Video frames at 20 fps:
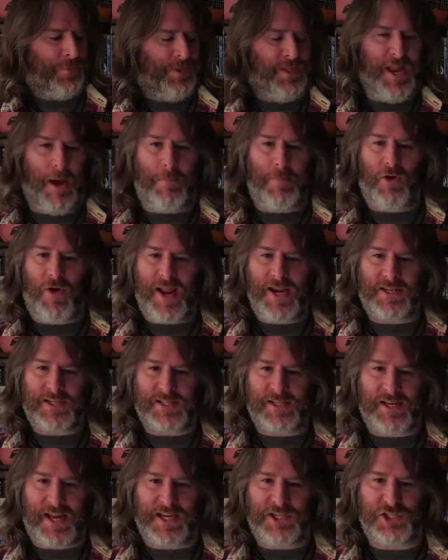Number
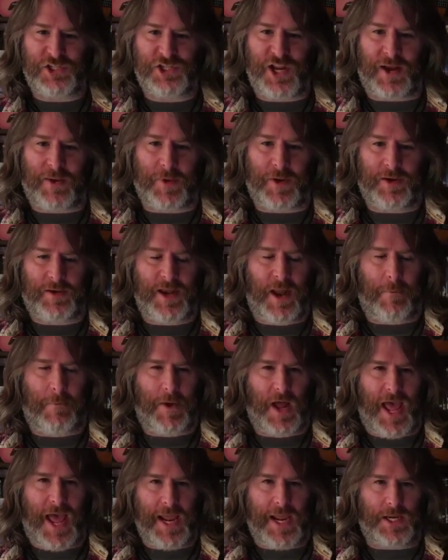8, ladies and gentlemen.
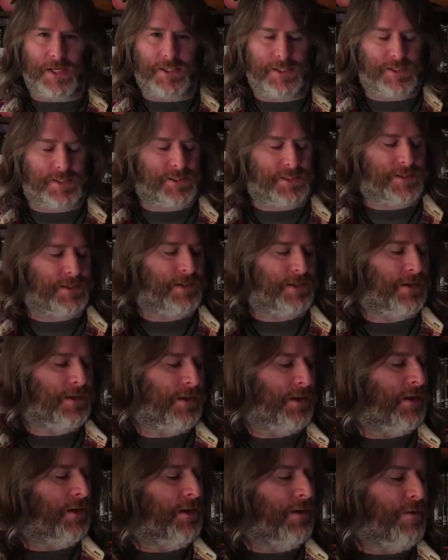Number 8.
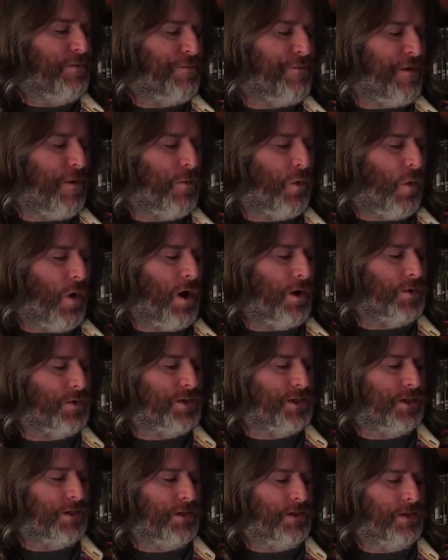Film quote.